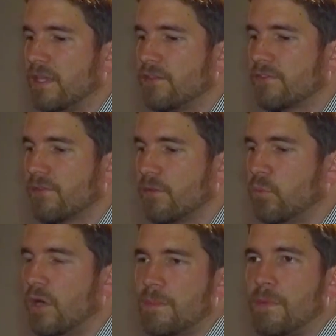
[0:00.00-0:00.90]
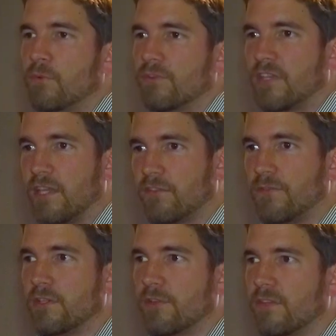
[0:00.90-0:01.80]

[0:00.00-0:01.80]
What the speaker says: is why people want to get into videos.